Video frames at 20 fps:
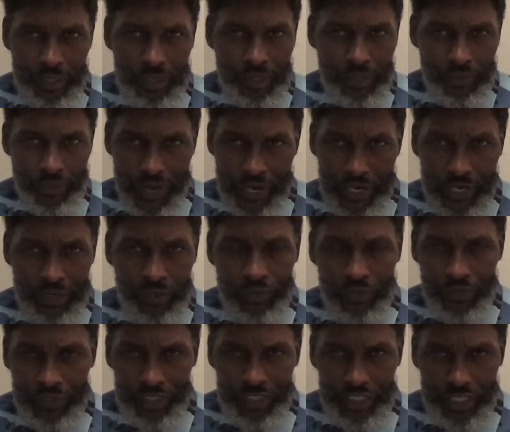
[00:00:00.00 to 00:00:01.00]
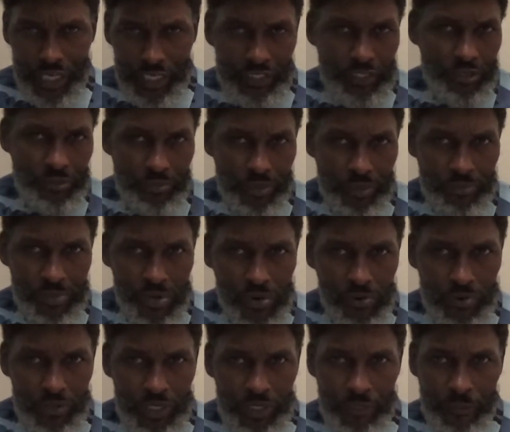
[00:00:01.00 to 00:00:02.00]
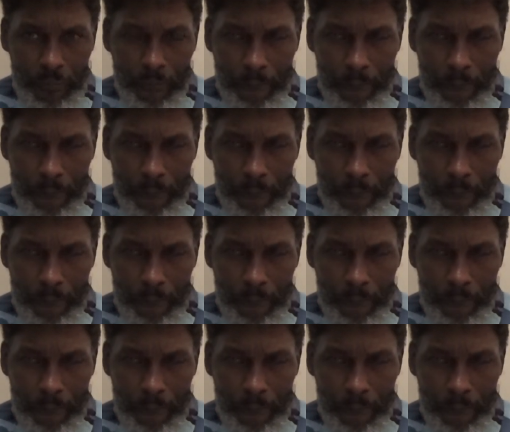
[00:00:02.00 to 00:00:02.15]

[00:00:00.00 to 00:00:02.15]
Iran horn is yet to be broken.